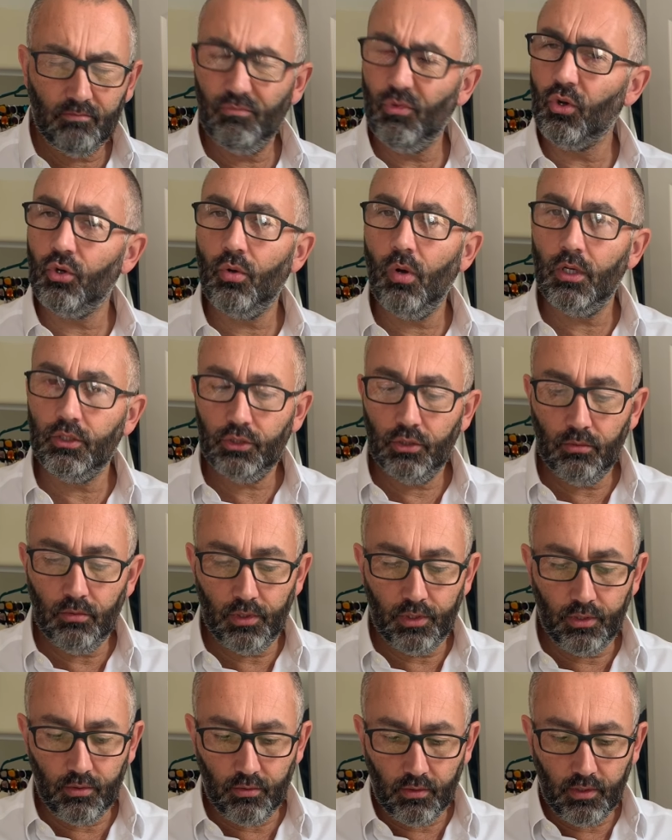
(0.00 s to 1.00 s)
I'm not quite sure
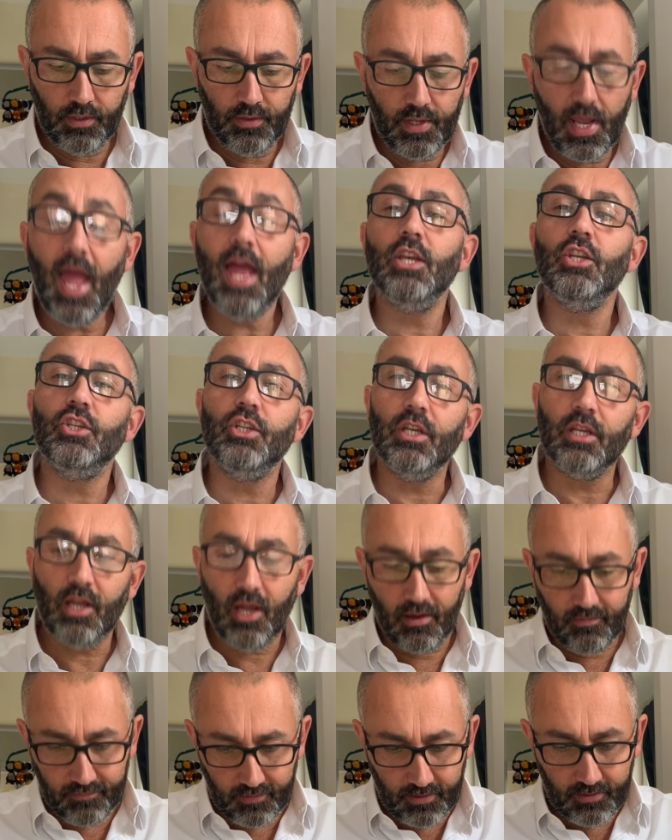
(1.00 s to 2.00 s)
what you call it. The engine
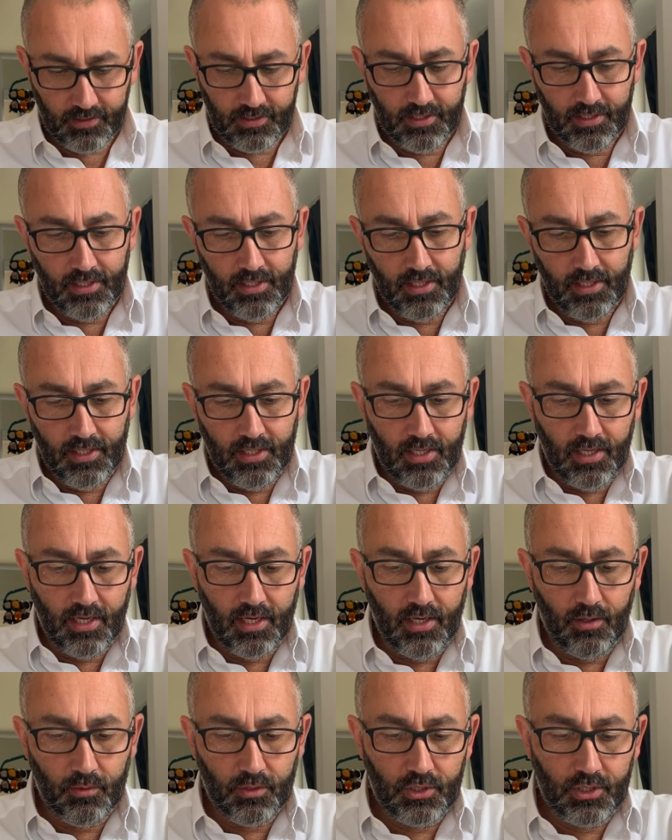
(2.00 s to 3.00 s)
cover,
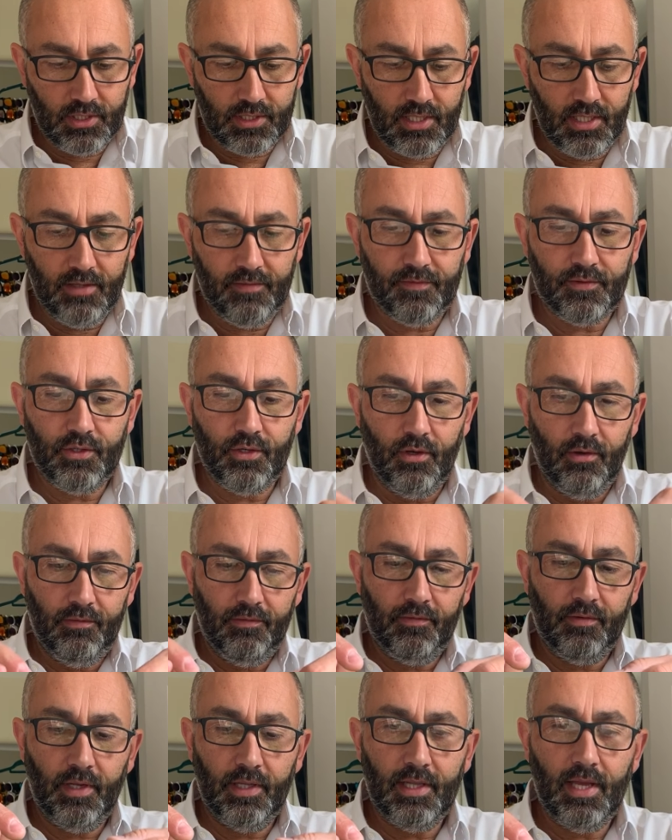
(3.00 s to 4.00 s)
which just lifts
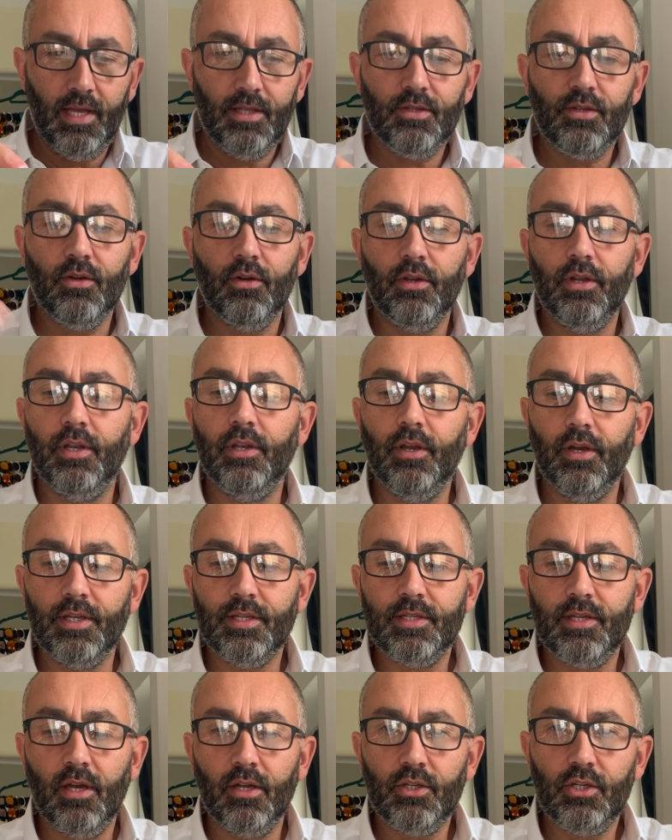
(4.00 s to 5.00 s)
off like that. It's got a
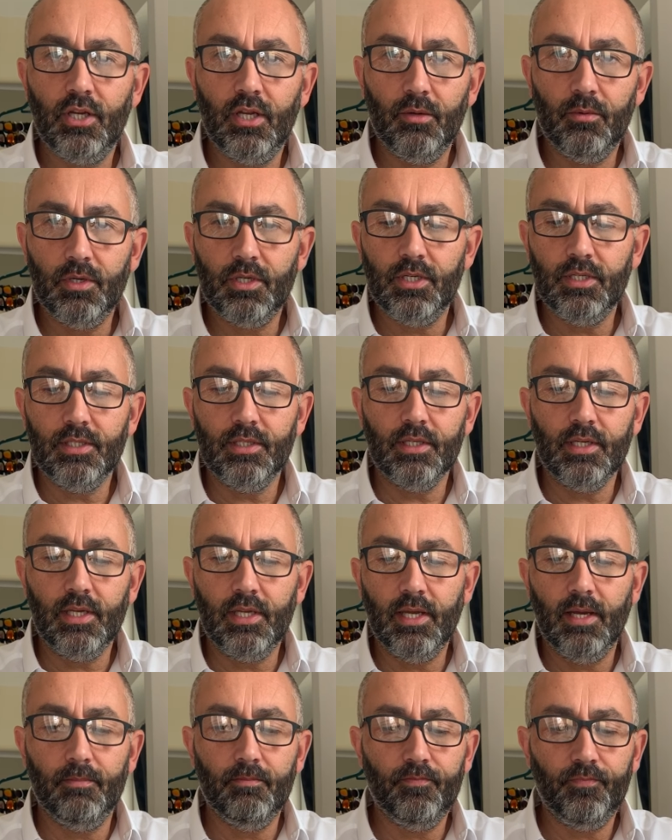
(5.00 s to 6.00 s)
nice touch here, which is
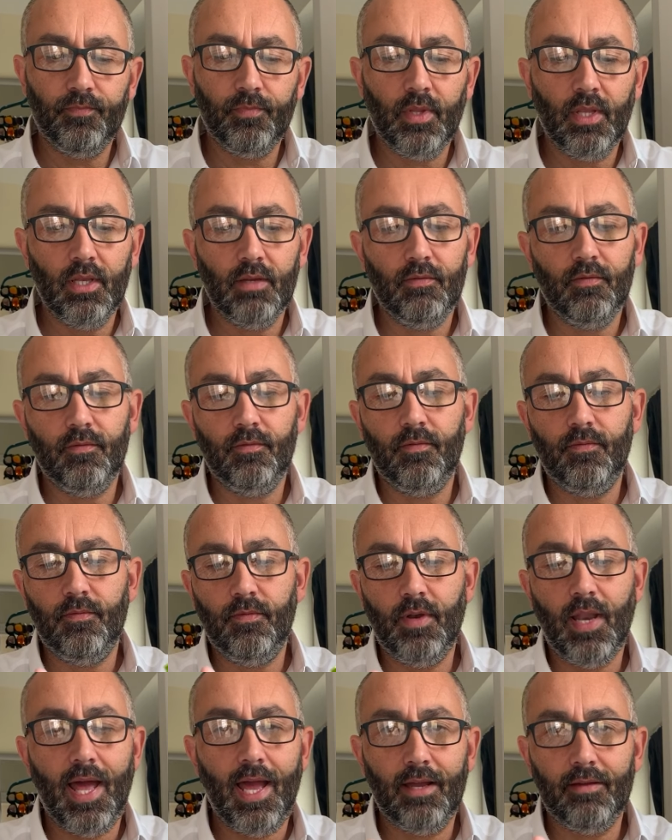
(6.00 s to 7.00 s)
the
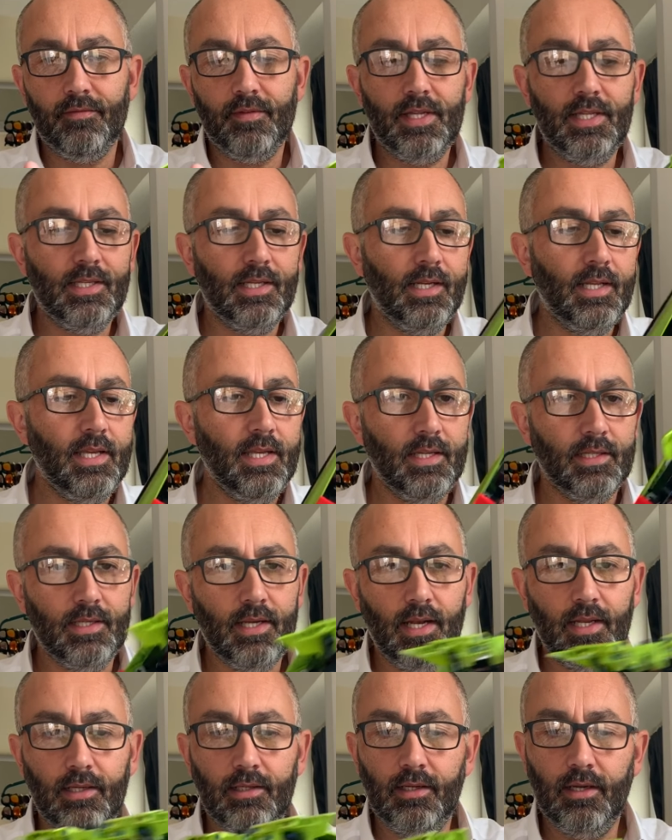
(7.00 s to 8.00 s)
flag of Italy,
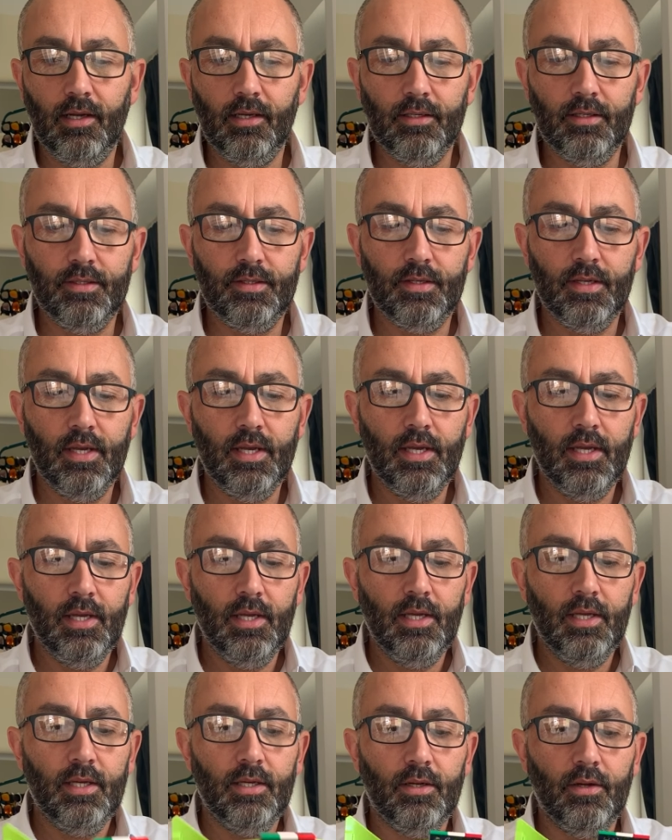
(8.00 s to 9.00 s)
Italian colours
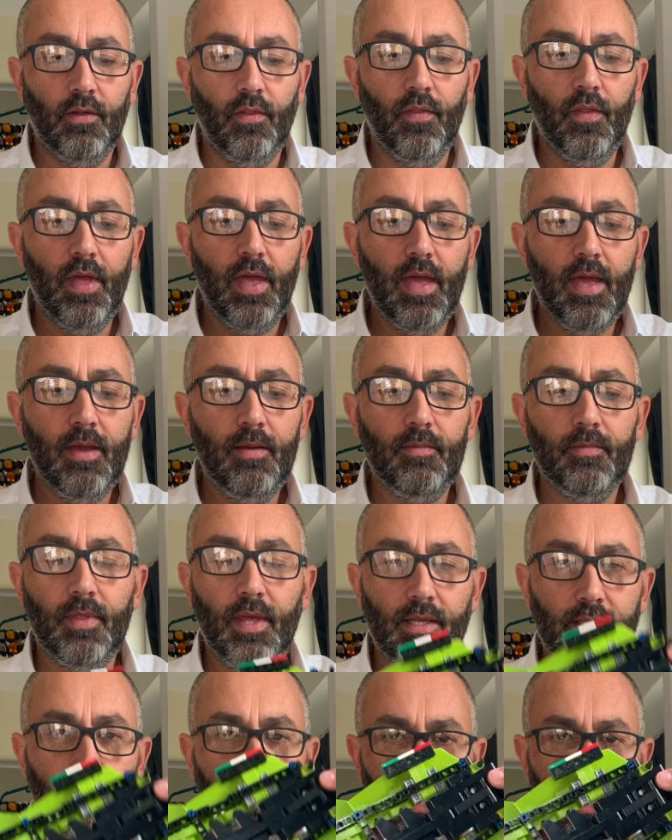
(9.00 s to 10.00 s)
on there.
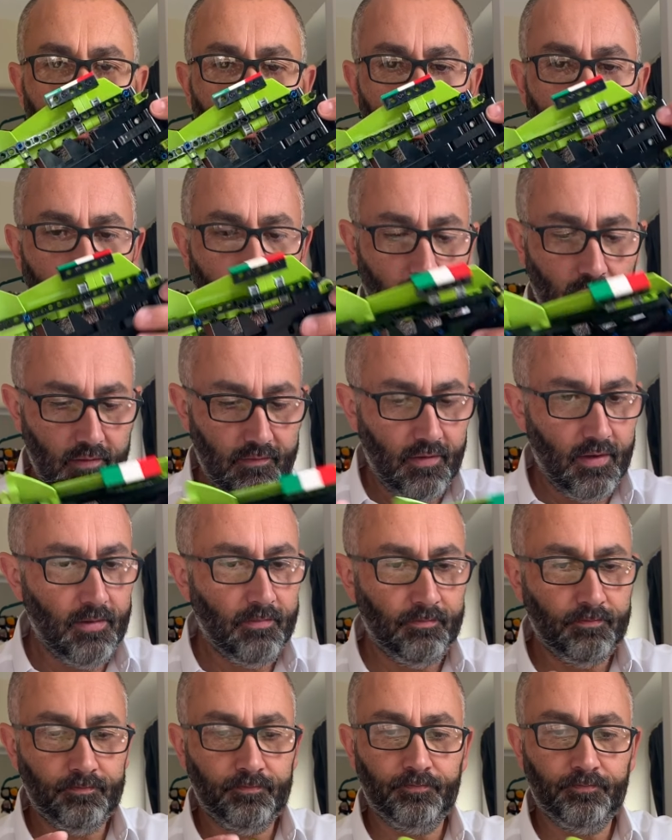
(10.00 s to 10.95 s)
That's the engine cover.